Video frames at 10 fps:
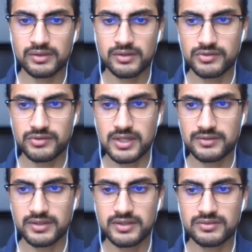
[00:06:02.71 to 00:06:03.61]
at the
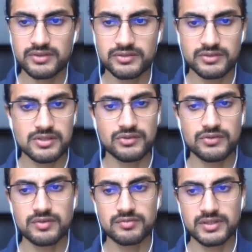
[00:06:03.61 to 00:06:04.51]
results, and these are results
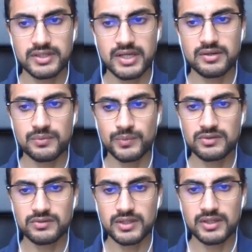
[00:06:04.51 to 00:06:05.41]
on CIFAR 10, we
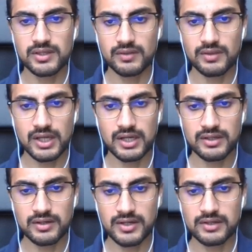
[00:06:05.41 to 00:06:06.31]
see
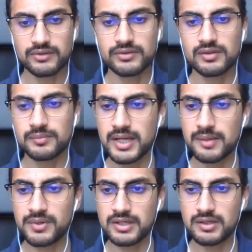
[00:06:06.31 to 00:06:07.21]
that our algorithm
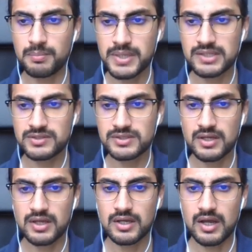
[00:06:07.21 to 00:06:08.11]
HEBNET beats
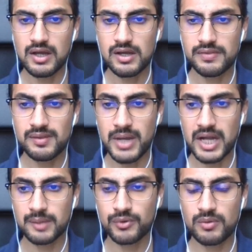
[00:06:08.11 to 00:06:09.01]
the
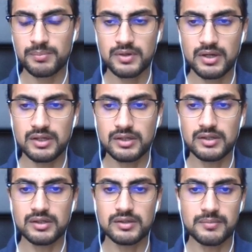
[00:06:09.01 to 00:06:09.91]
backprop
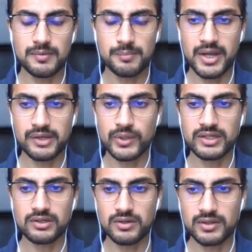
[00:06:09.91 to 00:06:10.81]
by
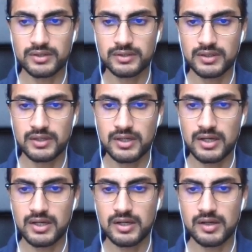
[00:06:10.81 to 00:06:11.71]
quite a lot,
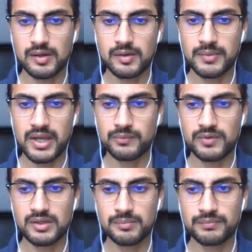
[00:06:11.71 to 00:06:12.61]
and
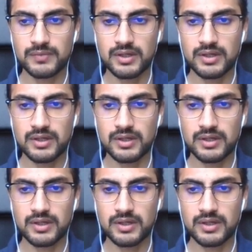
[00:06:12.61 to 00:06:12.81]
we